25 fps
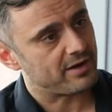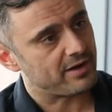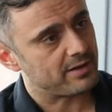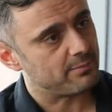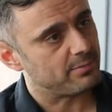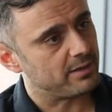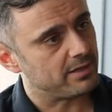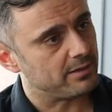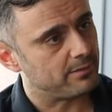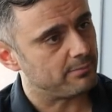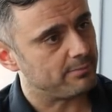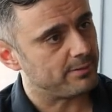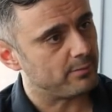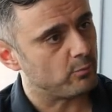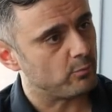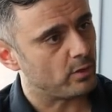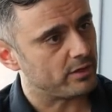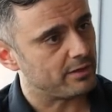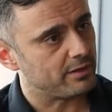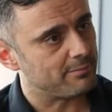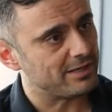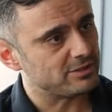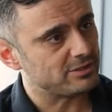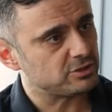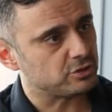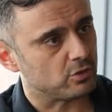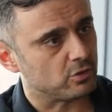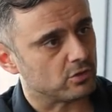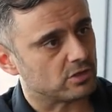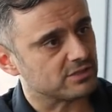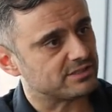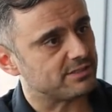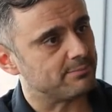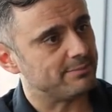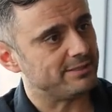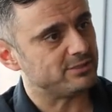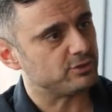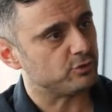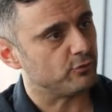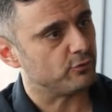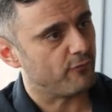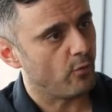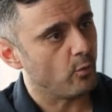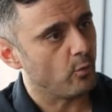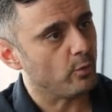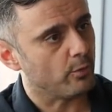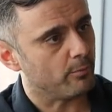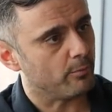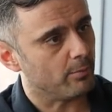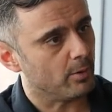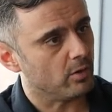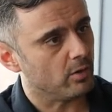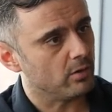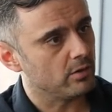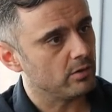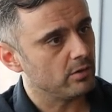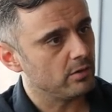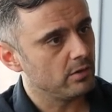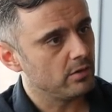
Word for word: anybody to be one-dimensional because it means you're vulnerable.